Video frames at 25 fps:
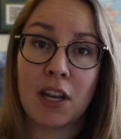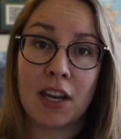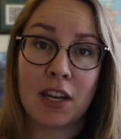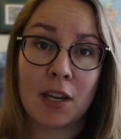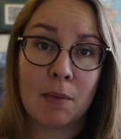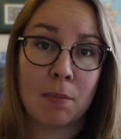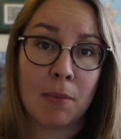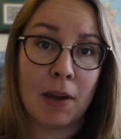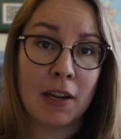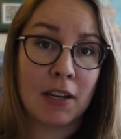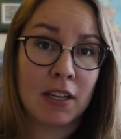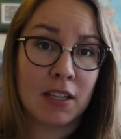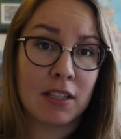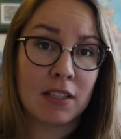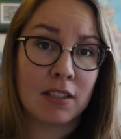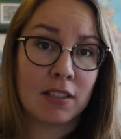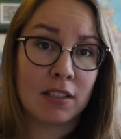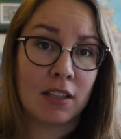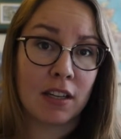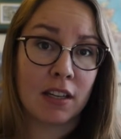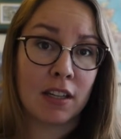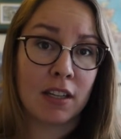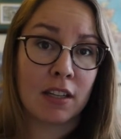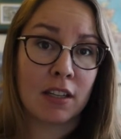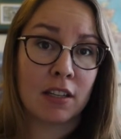do an independent
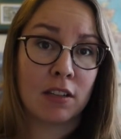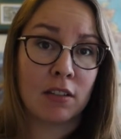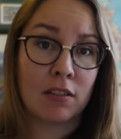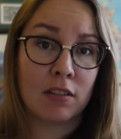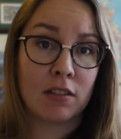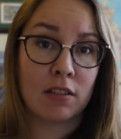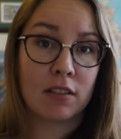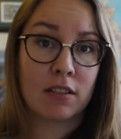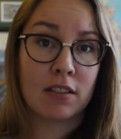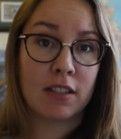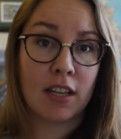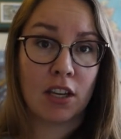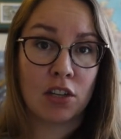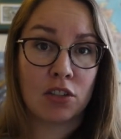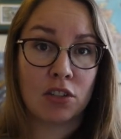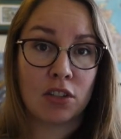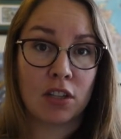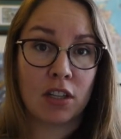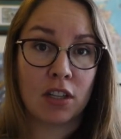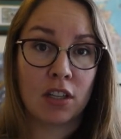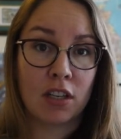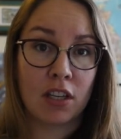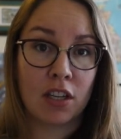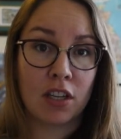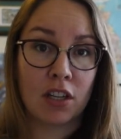study
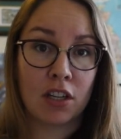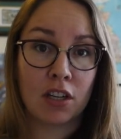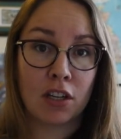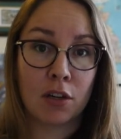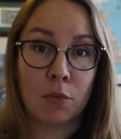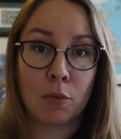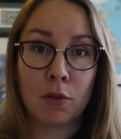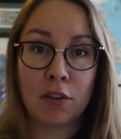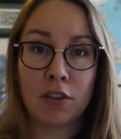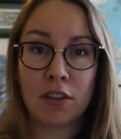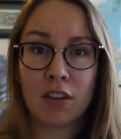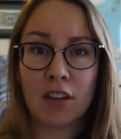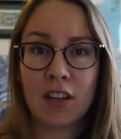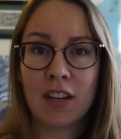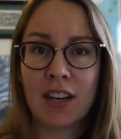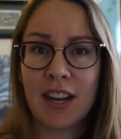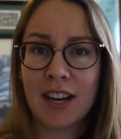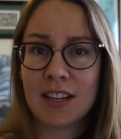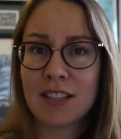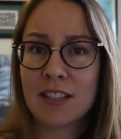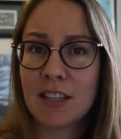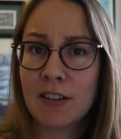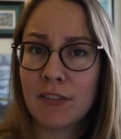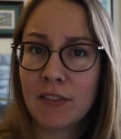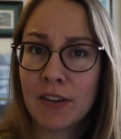session here with an
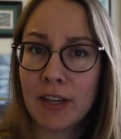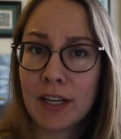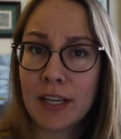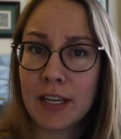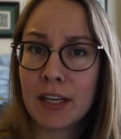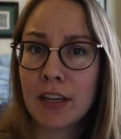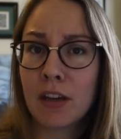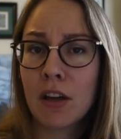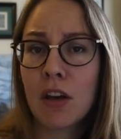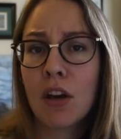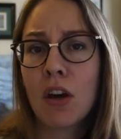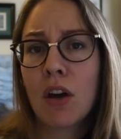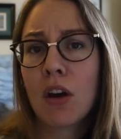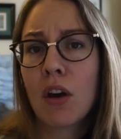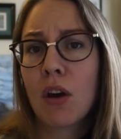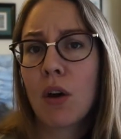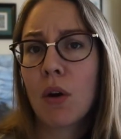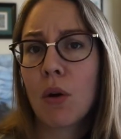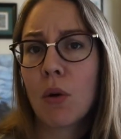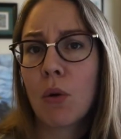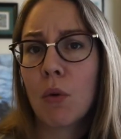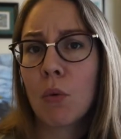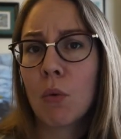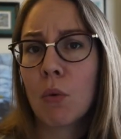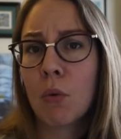activity,
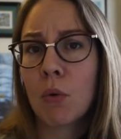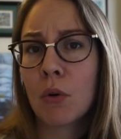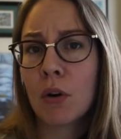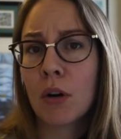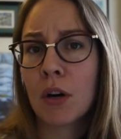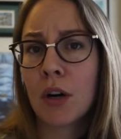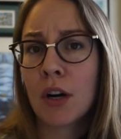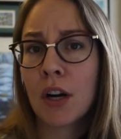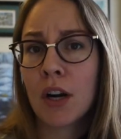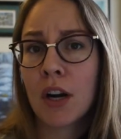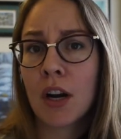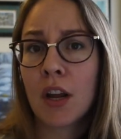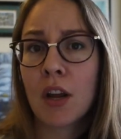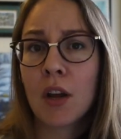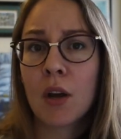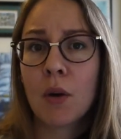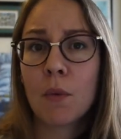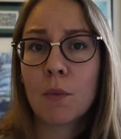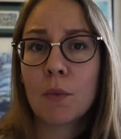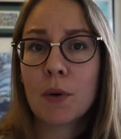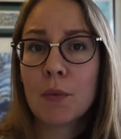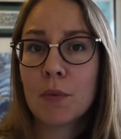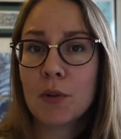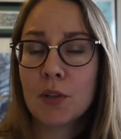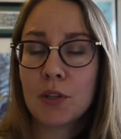or
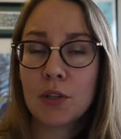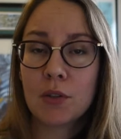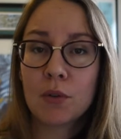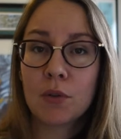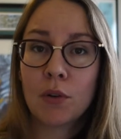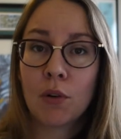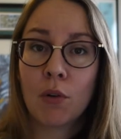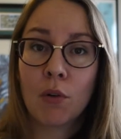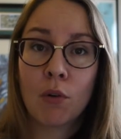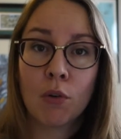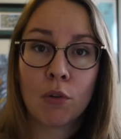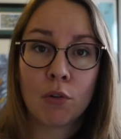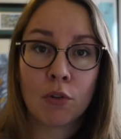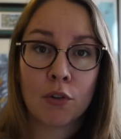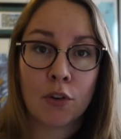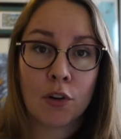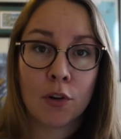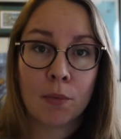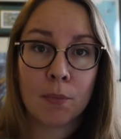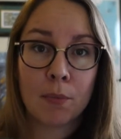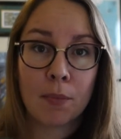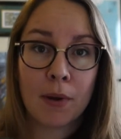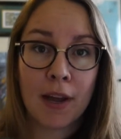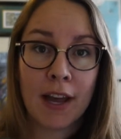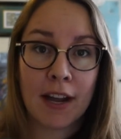we would do a whole
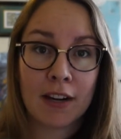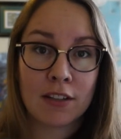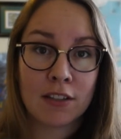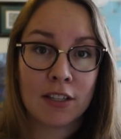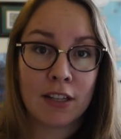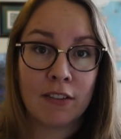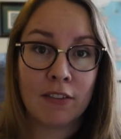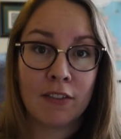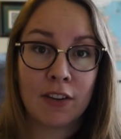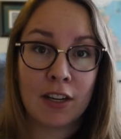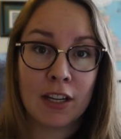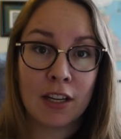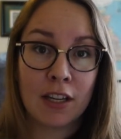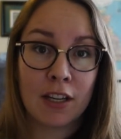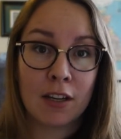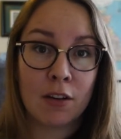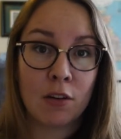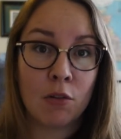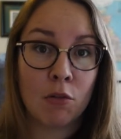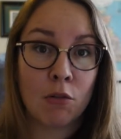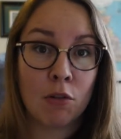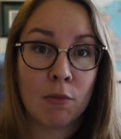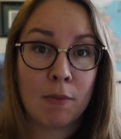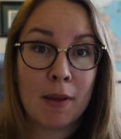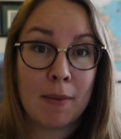group
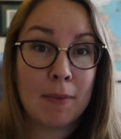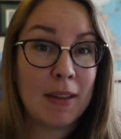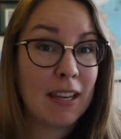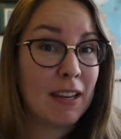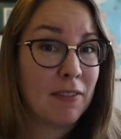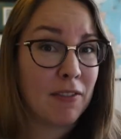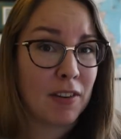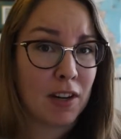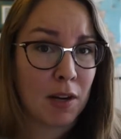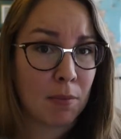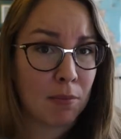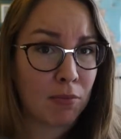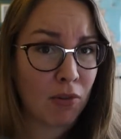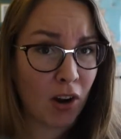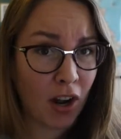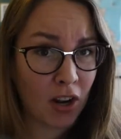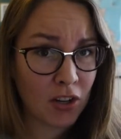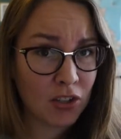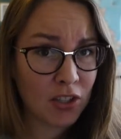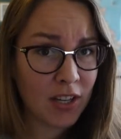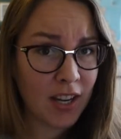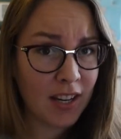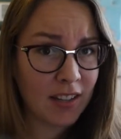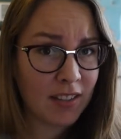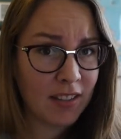activity, or maybe even a
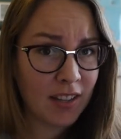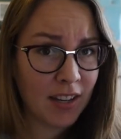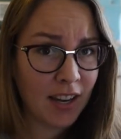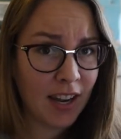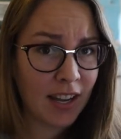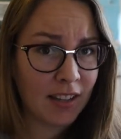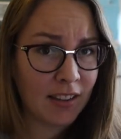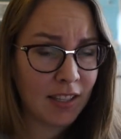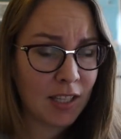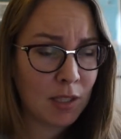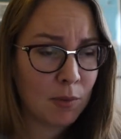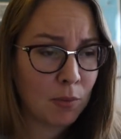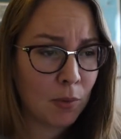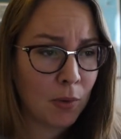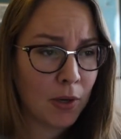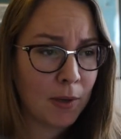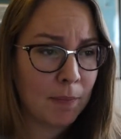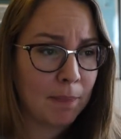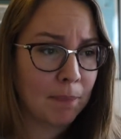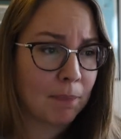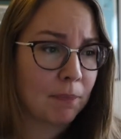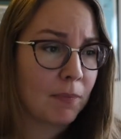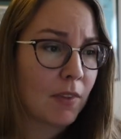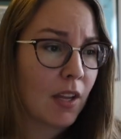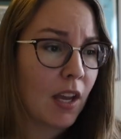project at this
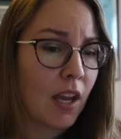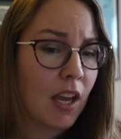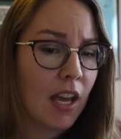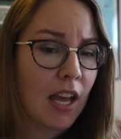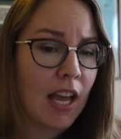point.